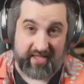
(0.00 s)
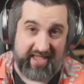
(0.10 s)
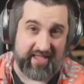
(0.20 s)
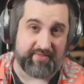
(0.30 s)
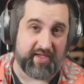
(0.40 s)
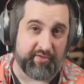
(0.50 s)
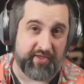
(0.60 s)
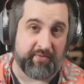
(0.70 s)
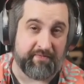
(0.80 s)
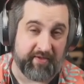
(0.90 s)
And the other
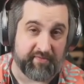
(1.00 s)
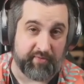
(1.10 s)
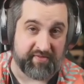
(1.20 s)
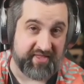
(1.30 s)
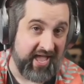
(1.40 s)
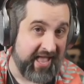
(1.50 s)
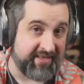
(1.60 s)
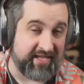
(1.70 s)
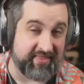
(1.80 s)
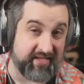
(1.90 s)
thing we fixed was they had
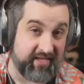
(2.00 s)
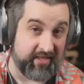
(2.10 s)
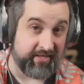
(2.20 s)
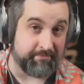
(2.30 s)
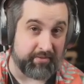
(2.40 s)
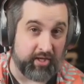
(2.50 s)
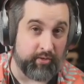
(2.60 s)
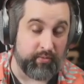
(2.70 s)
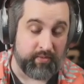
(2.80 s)
to get the killing blow.